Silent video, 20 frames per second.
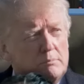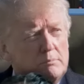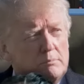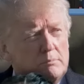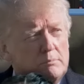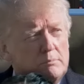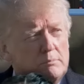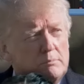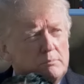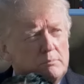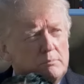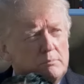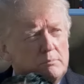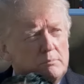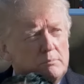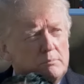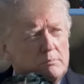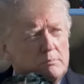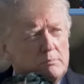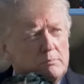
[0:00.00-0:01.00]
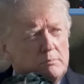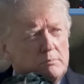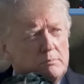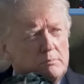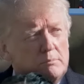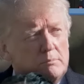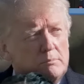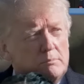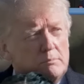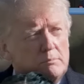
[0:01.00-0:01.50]

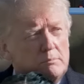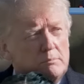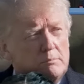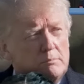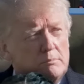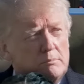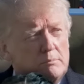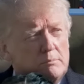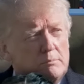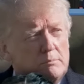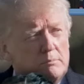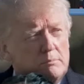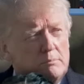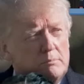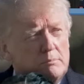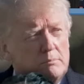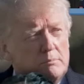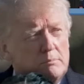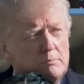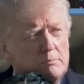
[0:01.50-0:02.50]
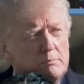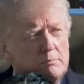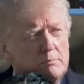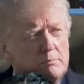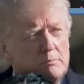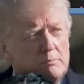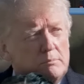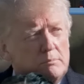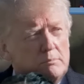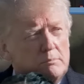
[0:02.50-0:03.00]

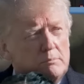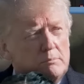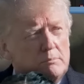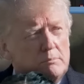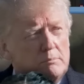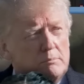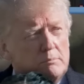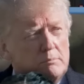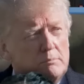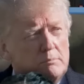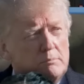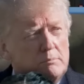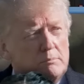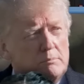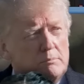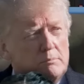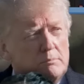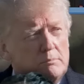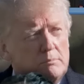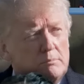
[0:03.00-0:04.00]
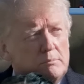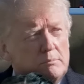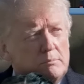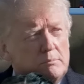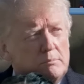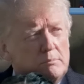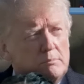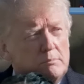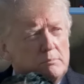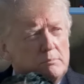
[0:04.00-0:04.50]
(not speaking)